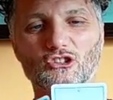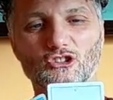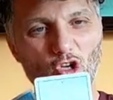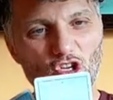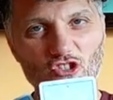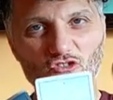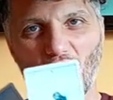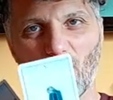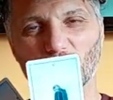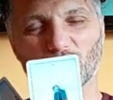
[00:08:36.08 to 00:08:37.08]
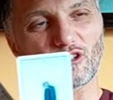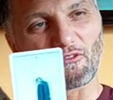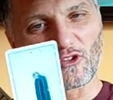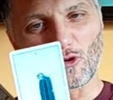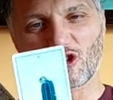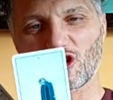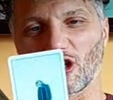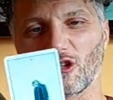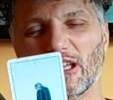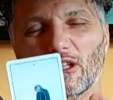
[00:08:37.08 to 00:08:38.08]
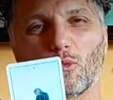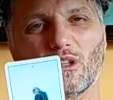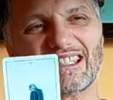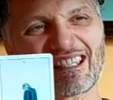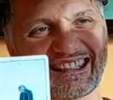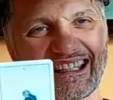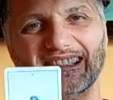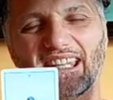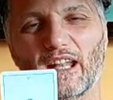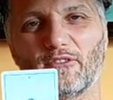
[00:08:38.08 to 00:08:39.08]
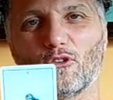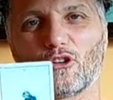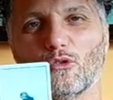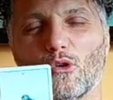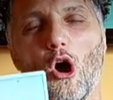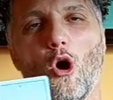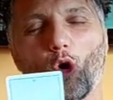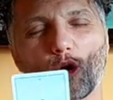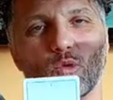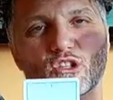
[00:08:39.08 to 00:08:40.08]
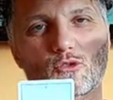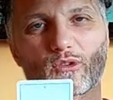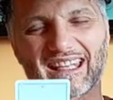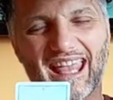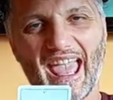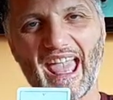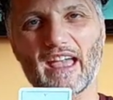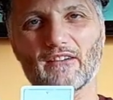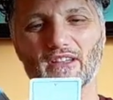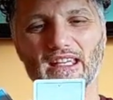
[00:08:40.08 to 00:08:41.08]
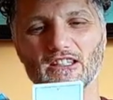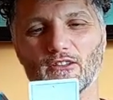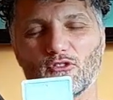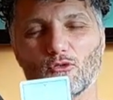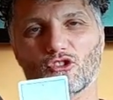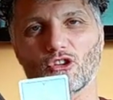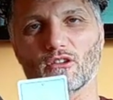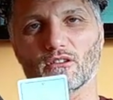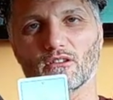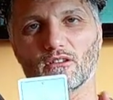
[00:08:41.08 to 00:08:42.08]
Turn around to the future. Look at what is still there for you or what you can have in the future.